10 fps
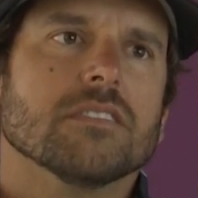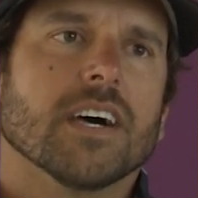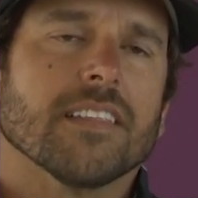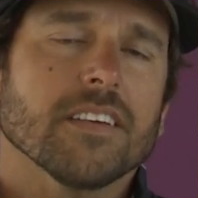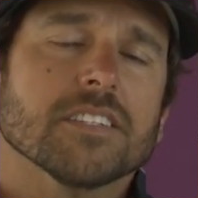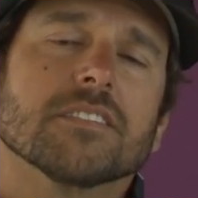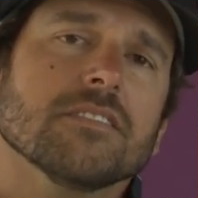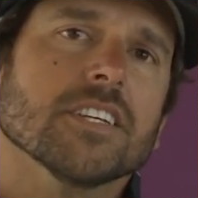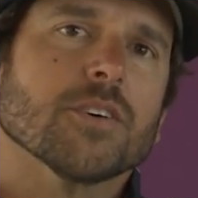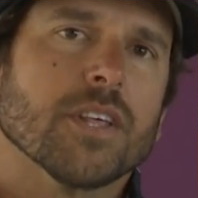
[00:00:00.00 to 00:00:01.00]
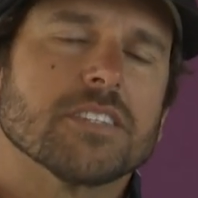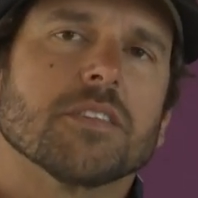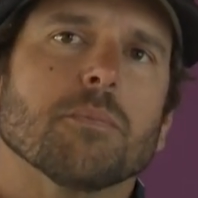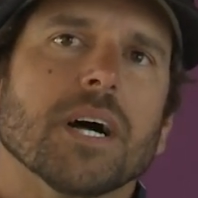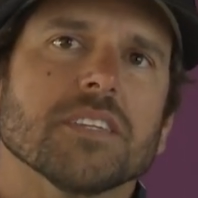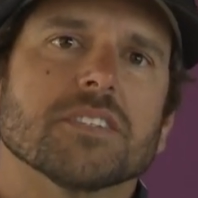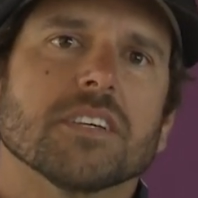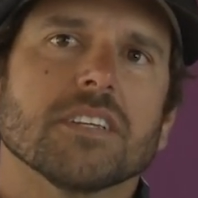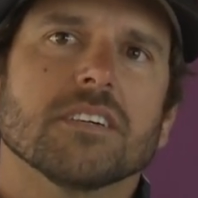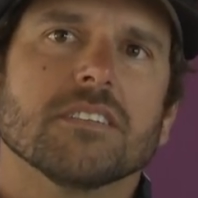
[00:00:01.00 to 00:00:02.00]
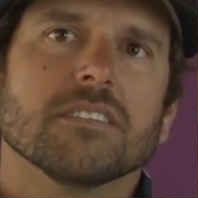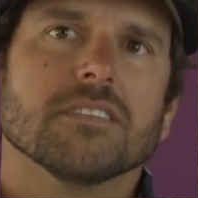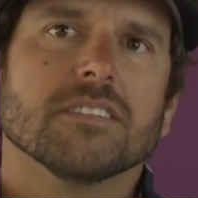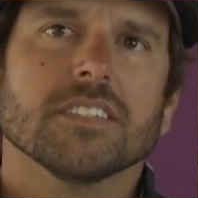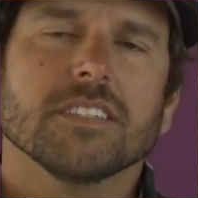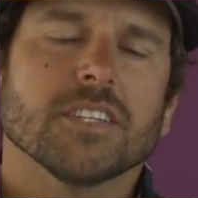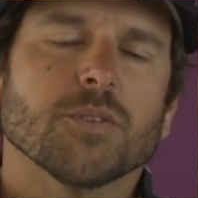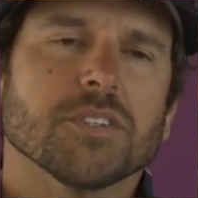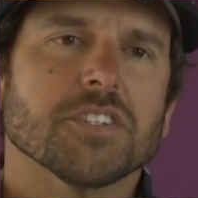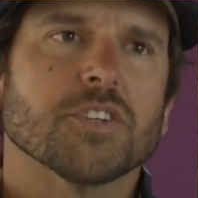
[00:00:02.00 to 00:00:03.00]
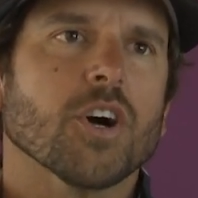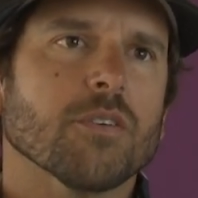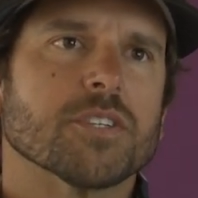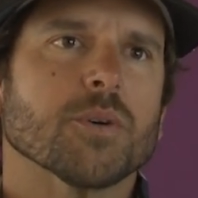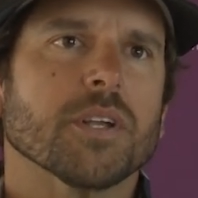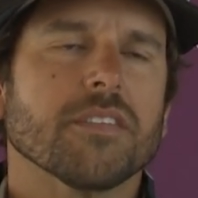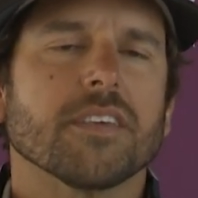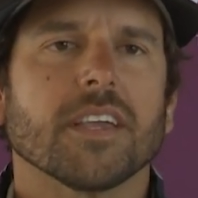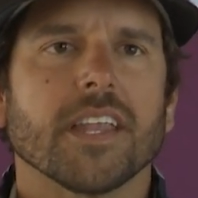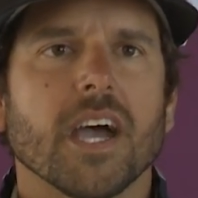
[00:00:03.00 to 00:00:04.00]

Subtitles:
At least, you know, that's the mindset. You know, this is golf, so anything can